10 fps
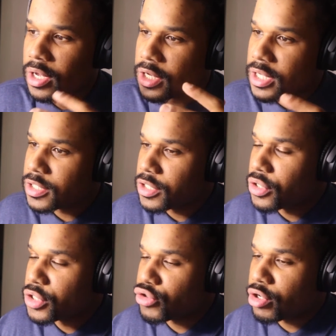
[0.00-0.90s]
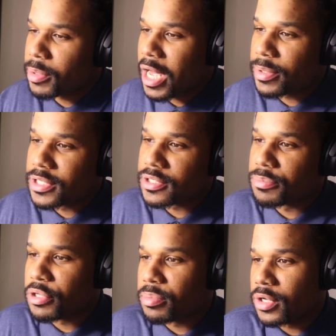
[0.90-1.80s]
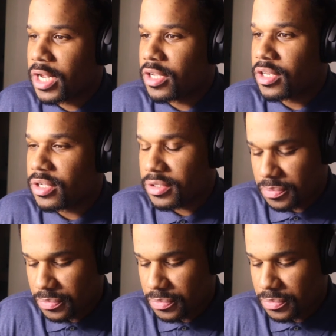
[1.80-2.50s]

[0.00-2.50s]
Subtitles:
Let's streamline it to some people that need it.